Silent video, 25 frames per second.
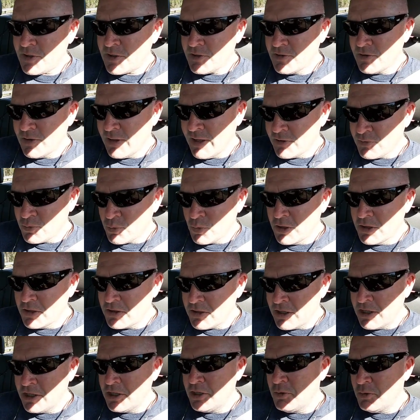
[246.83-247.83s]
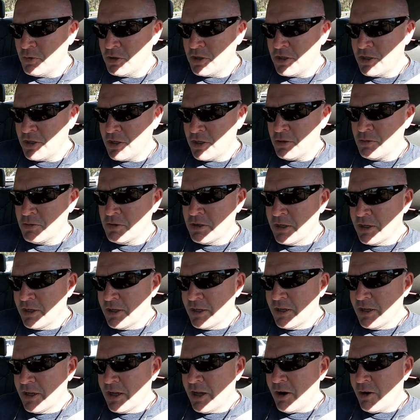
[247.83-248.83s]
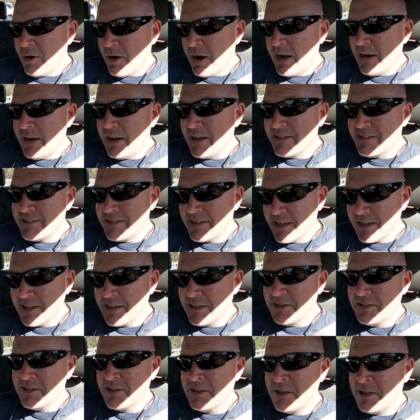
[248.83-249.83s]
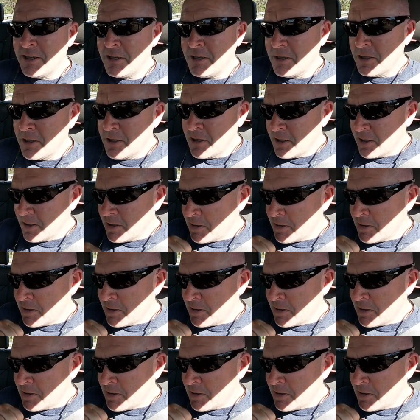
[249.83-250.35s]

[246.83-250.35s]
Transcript: So that's one thing you can do. All right. A second thing,